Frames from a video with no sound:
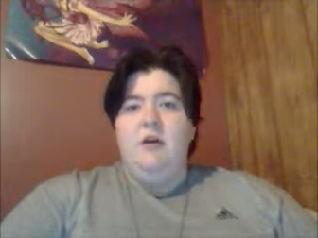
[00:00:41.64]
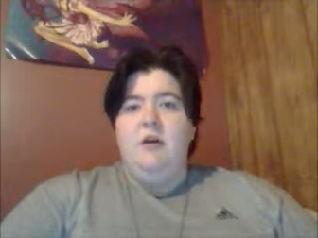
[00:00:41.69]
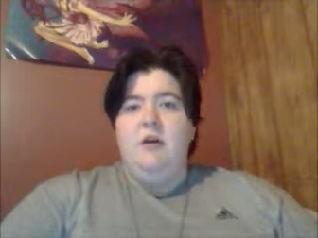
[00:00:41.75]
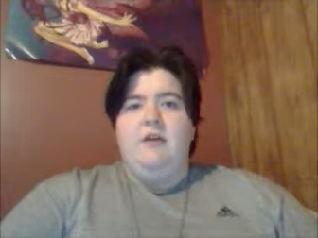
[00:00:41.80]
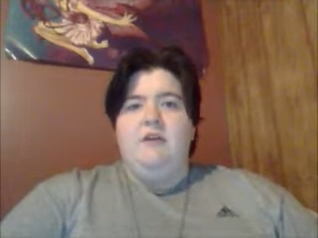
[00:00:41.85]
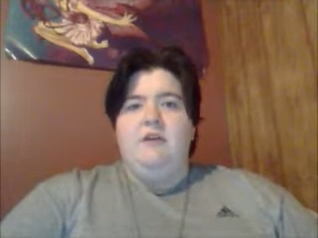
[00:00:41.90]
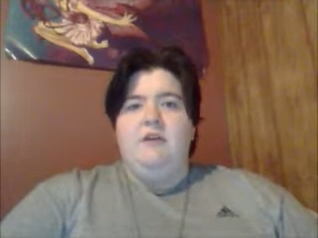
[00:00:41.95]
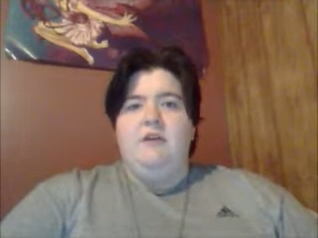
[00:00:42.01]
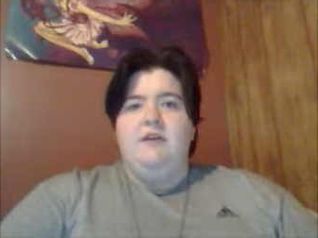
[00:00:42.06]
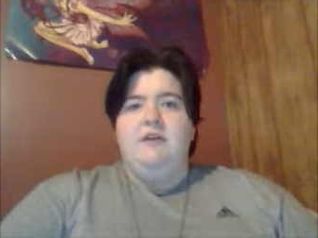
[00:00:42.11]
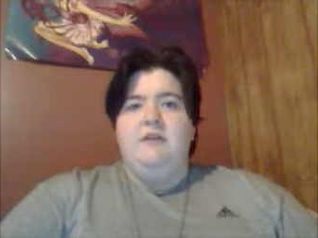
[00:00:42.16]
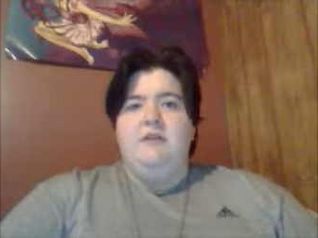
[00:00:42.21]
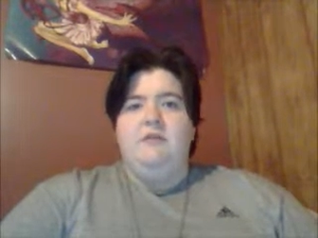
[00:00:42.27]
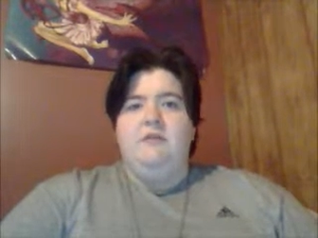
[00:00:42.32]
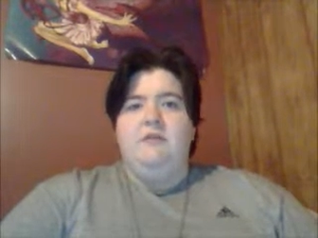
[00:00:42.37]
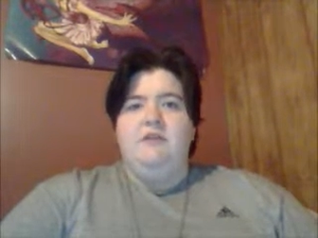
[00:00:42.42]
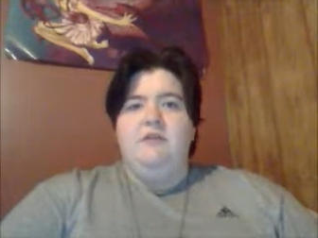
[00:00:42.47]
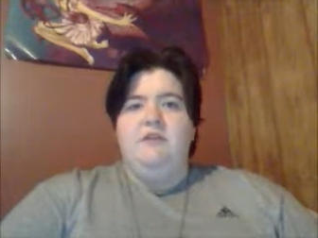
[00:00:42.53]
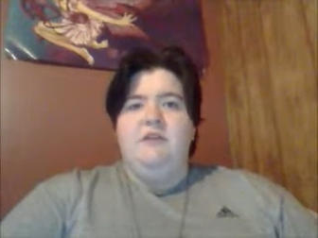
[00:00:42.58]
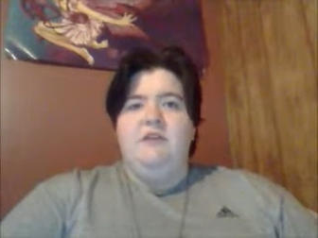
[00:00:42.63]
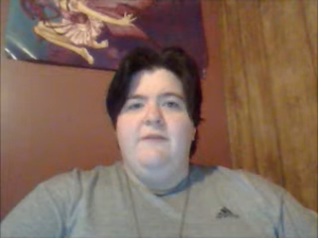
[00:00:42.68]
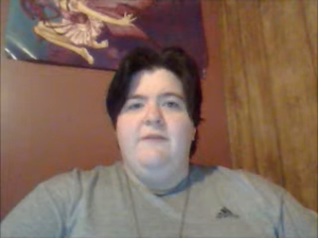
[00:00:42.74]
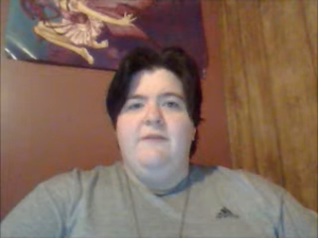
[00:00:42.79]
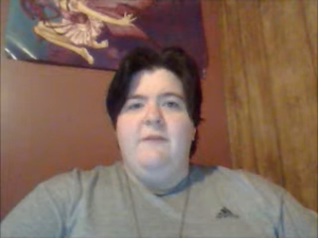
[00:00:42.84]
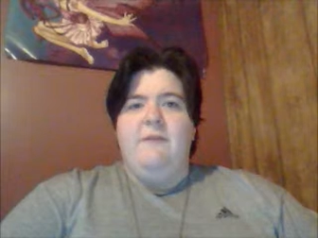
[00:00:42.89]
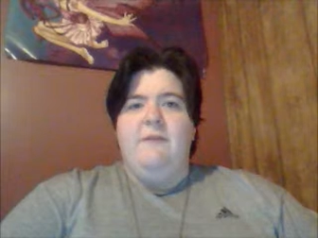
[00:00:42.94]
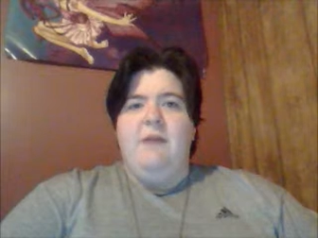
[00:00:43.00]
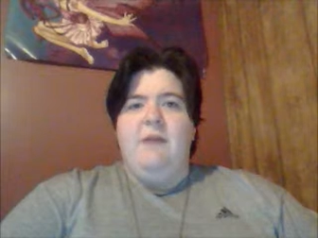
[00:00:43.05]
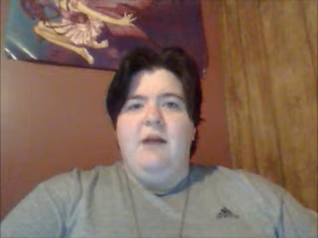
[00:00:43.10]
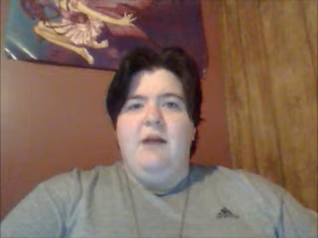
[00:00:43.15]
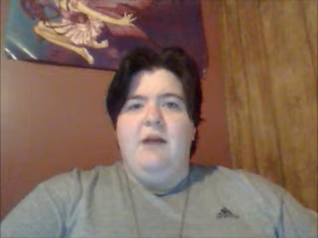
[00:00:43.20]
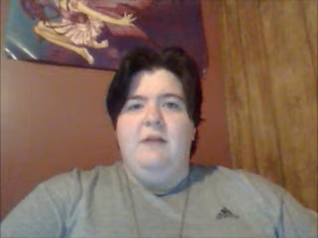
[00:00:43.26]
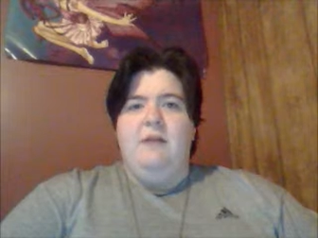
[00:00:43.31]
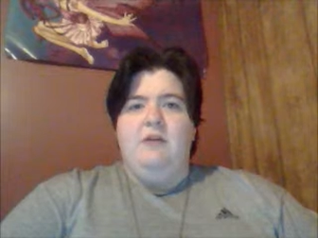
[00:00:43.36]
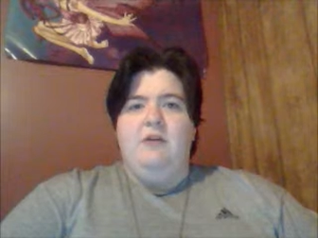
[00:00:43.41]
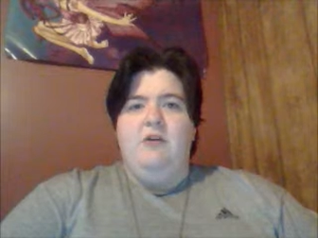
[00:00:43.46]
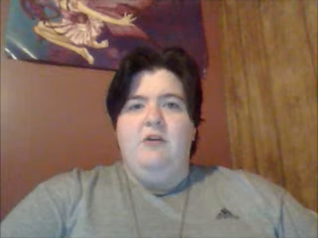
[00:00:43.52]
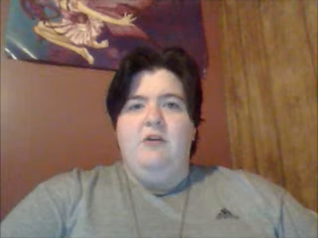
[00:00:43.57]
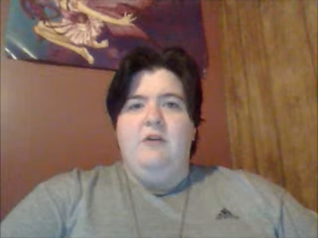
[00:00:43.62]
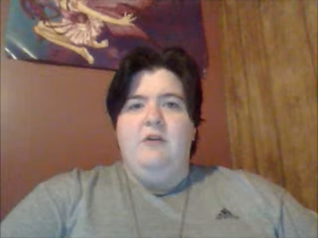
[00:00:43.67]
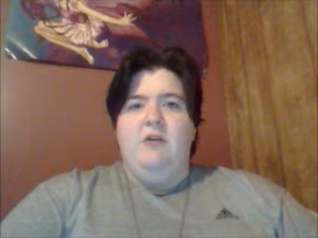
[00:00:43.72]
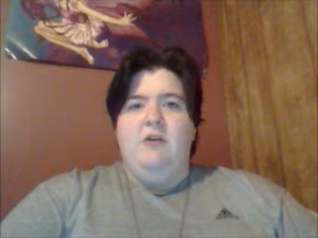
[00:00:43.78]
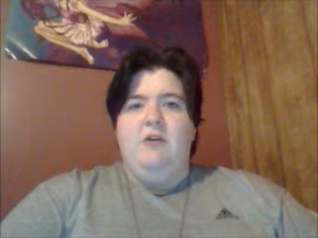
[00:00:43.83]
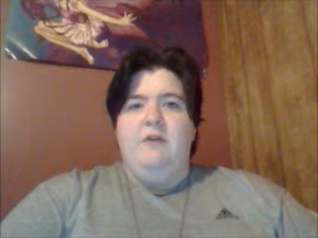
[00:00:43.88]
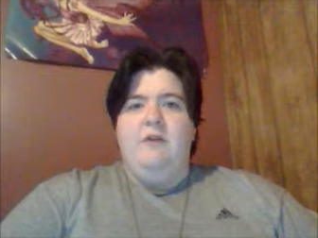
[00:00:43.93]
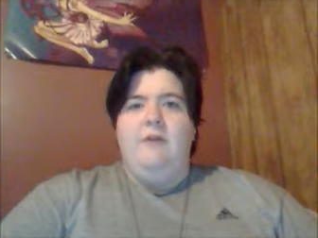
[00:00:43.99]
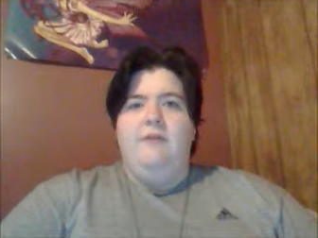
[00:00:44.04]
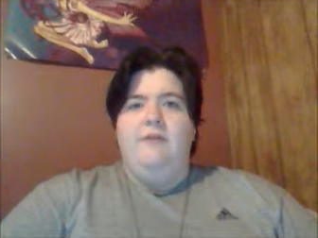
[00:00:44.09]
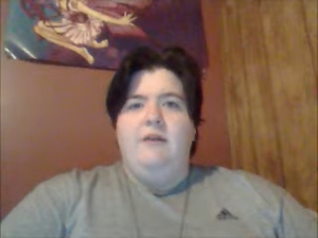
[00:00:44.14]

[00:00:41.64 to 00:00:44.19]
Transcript: It looked as if a bomb had gone off